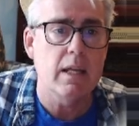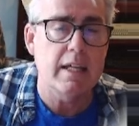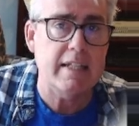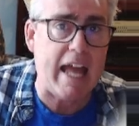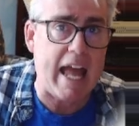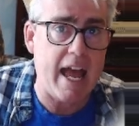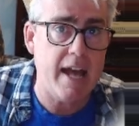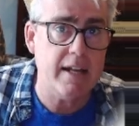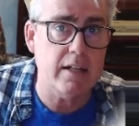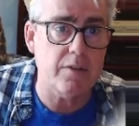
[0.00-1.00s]
To add
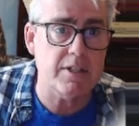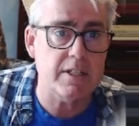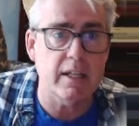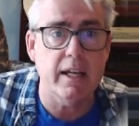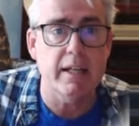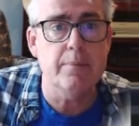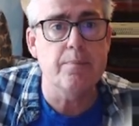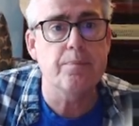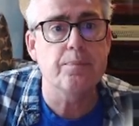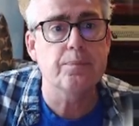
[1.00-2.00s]
another slide,
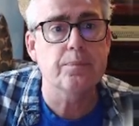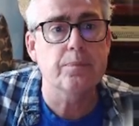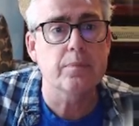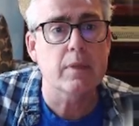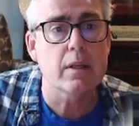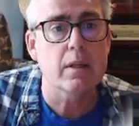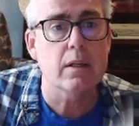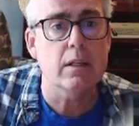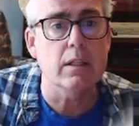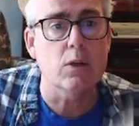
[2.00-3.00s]

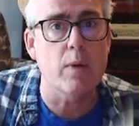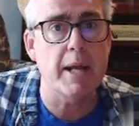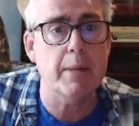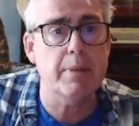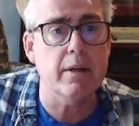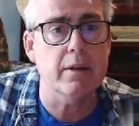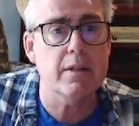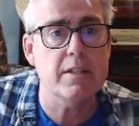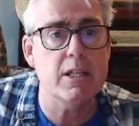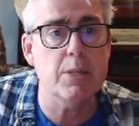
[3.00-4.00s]
click right up here. You
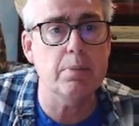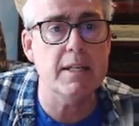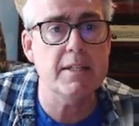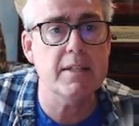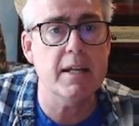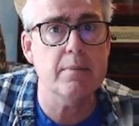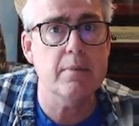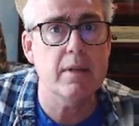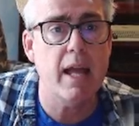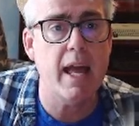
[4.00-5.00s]
see the plus sign?
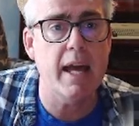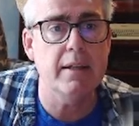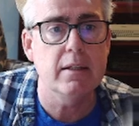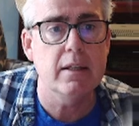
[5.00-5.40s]
Add.